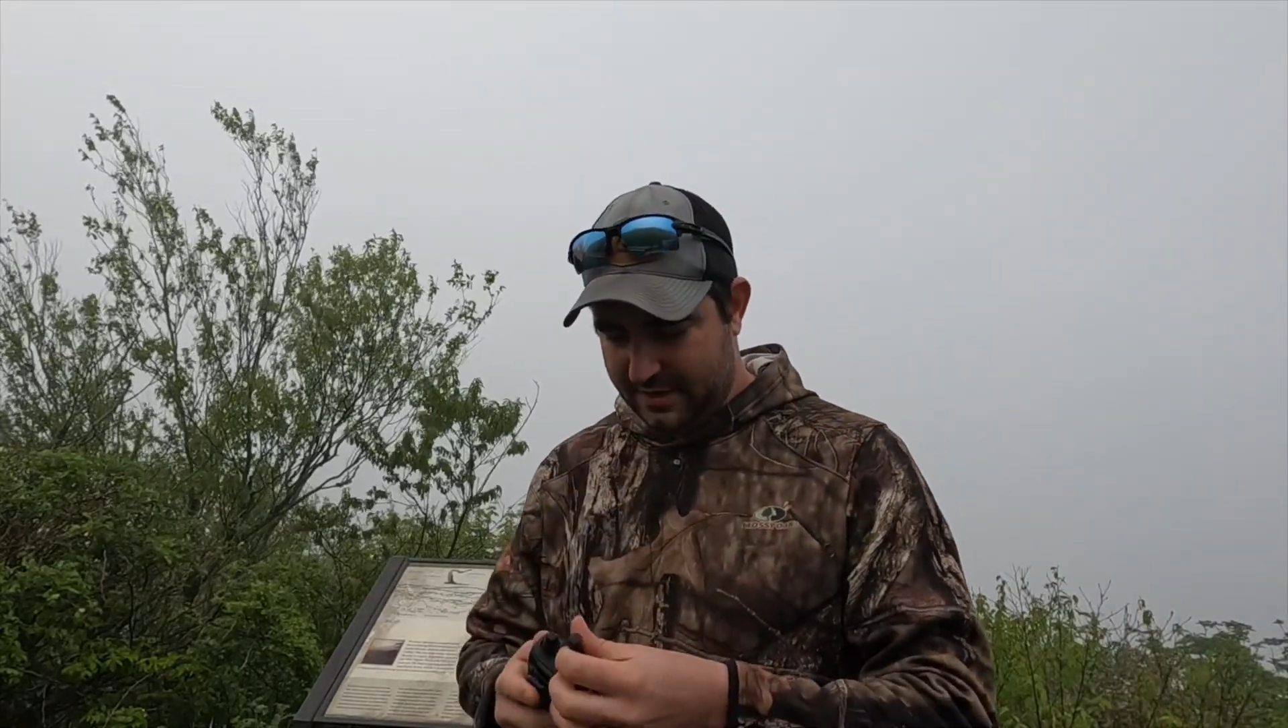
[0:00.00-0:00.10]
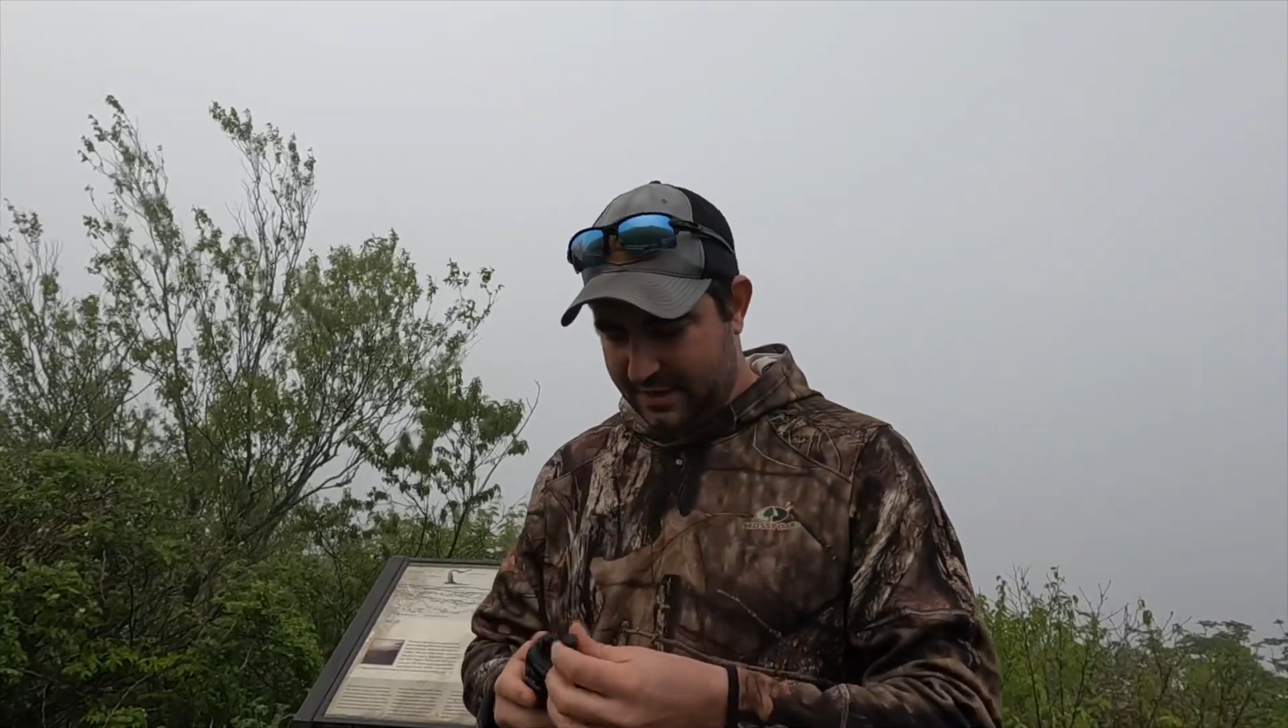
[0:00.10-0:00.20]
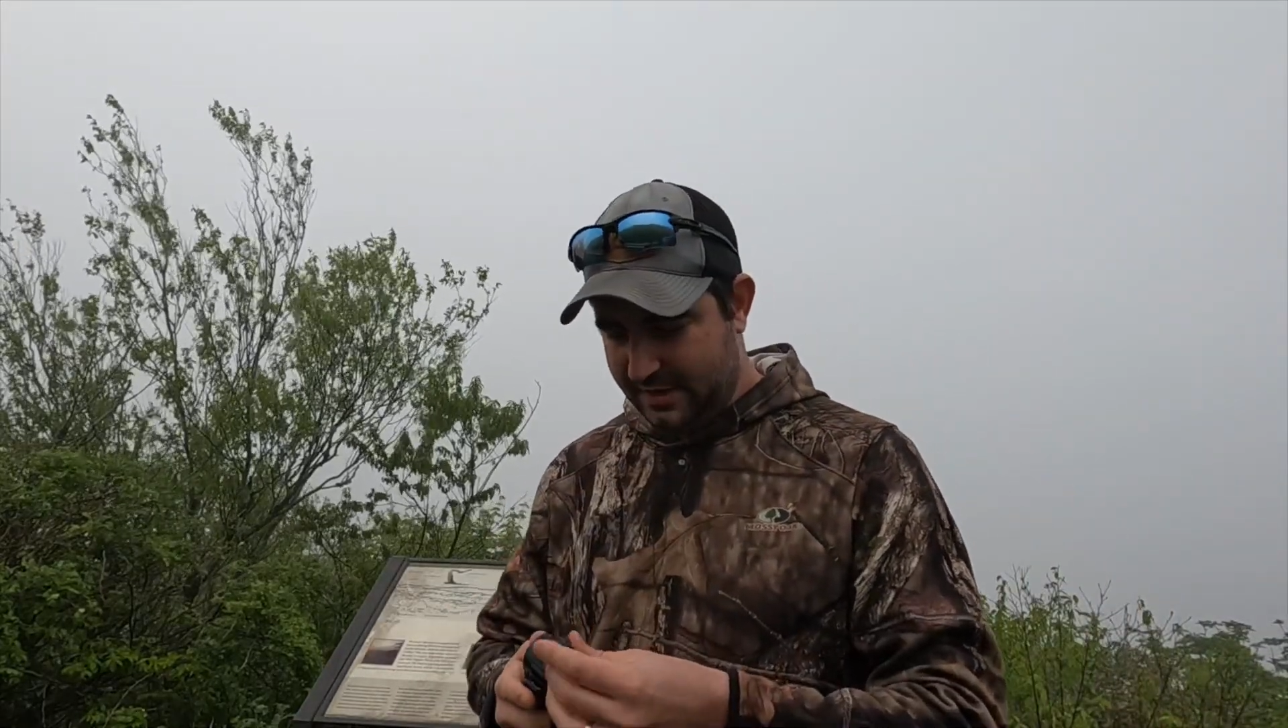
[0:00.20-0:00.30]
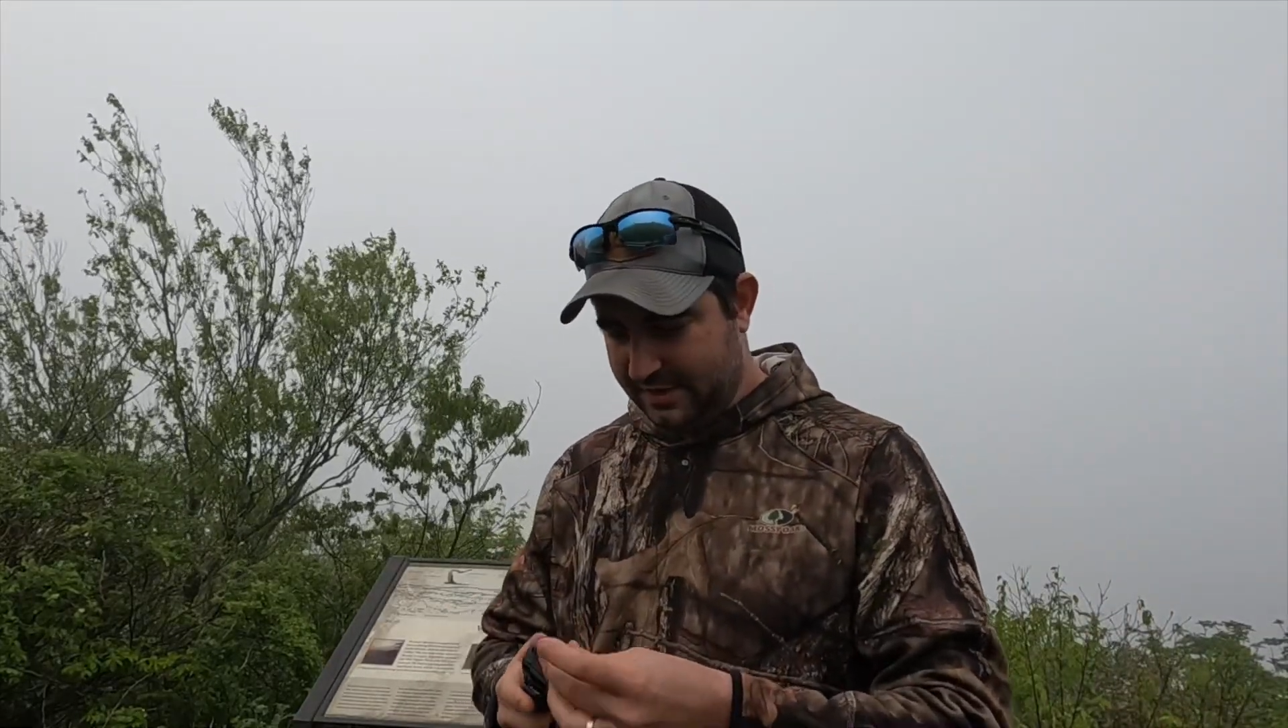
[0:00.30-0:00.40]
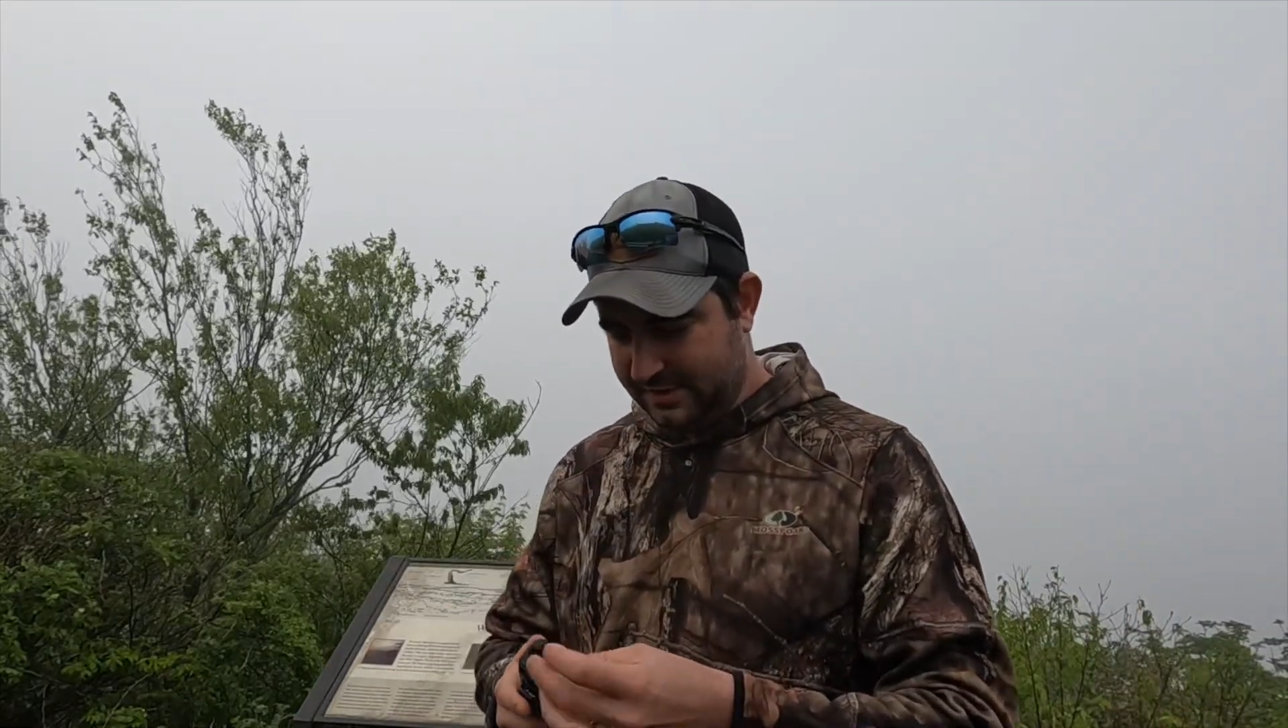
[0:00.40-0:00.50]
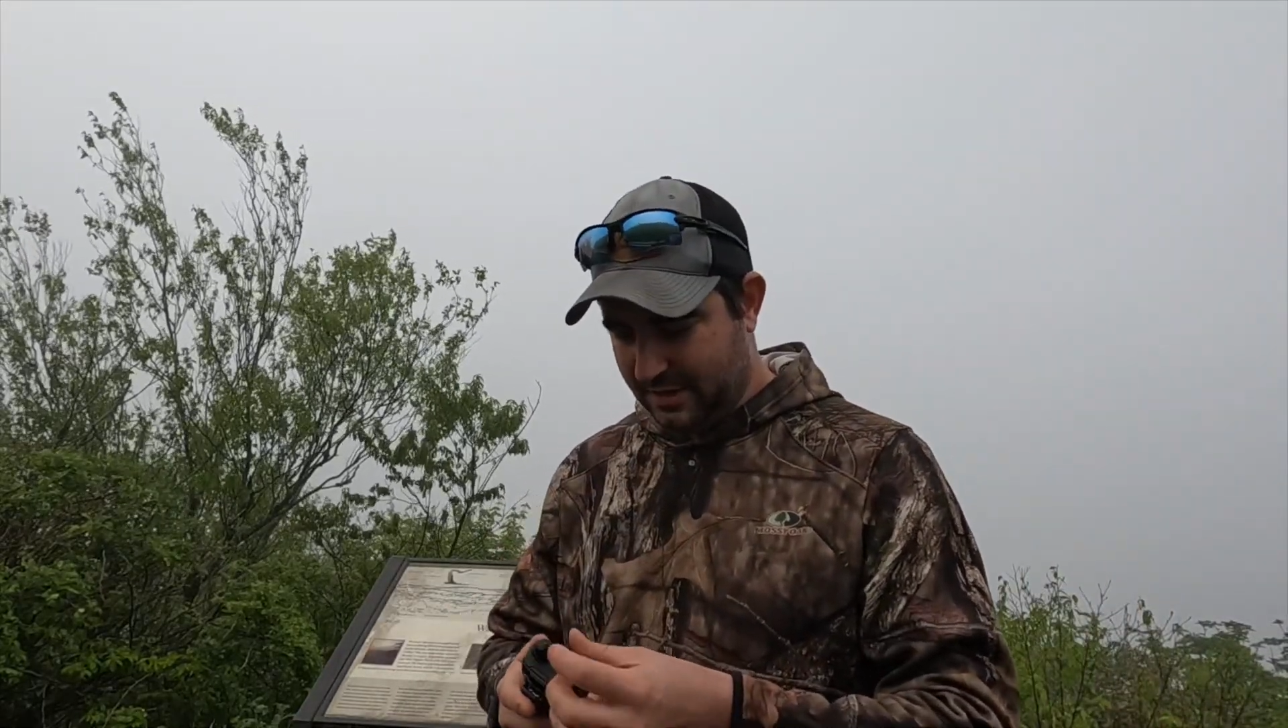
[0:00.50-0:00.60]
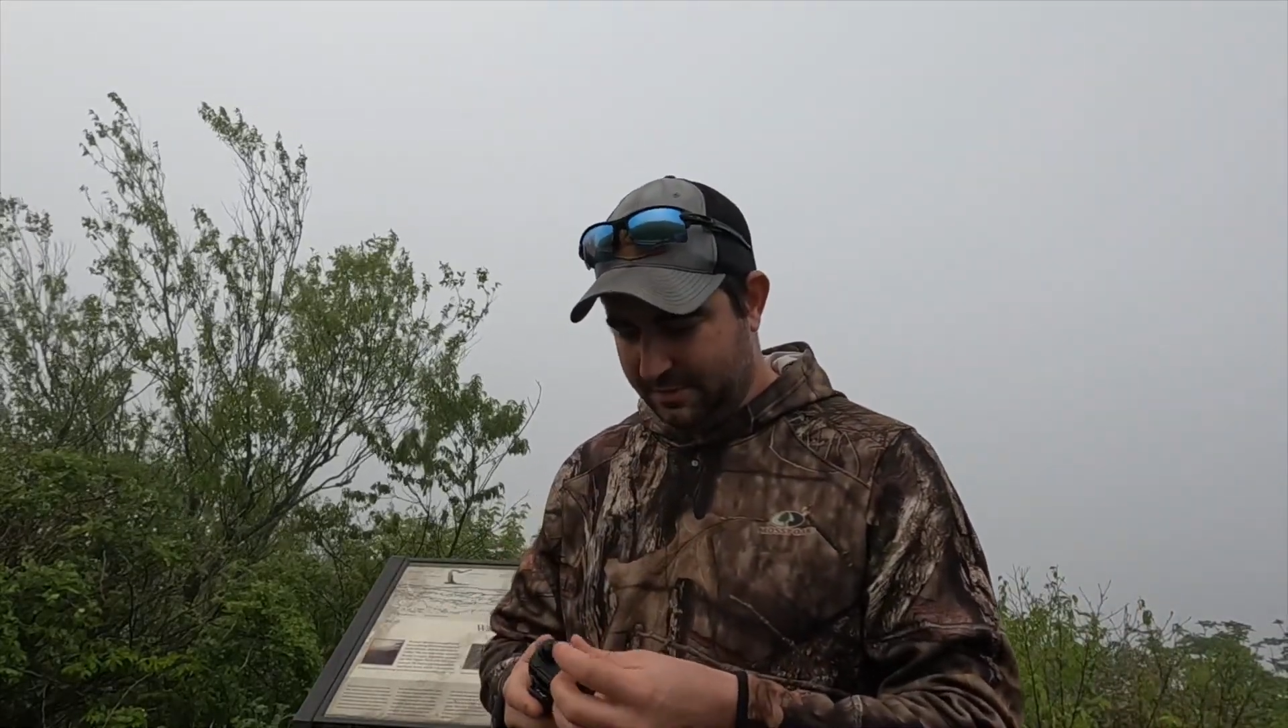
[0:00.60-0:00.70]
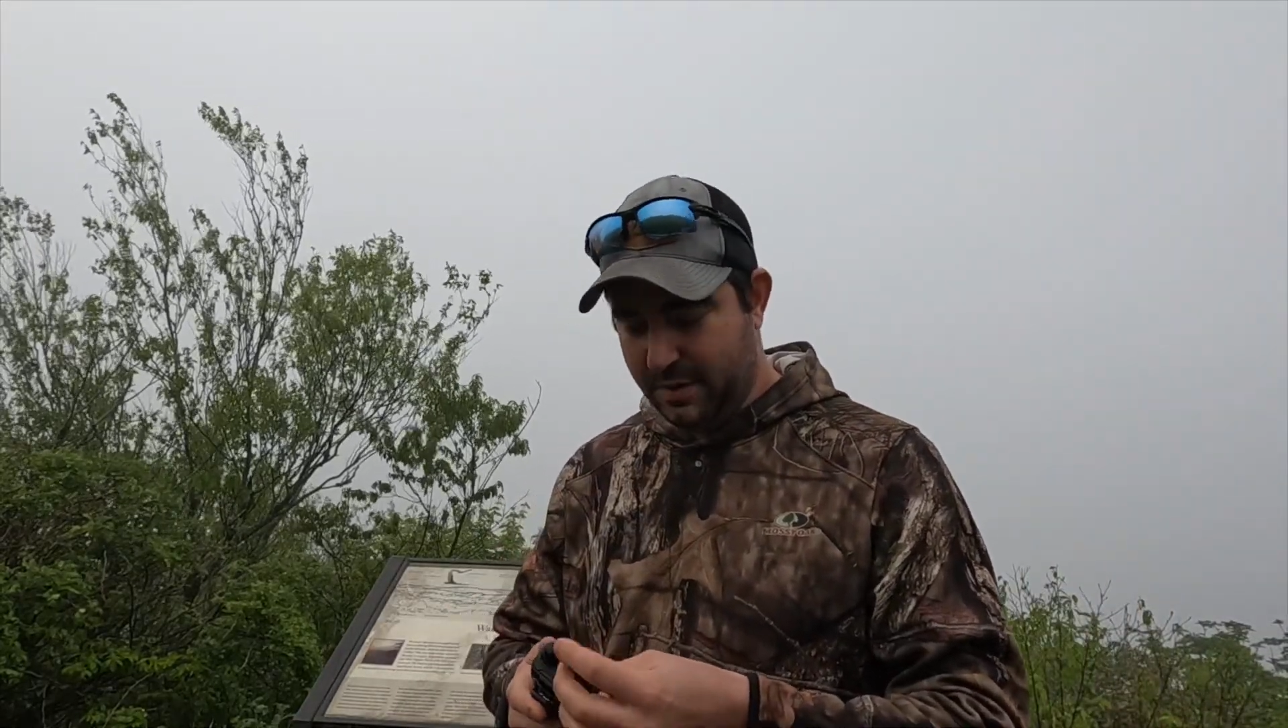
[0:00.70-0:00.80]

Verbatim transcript: is a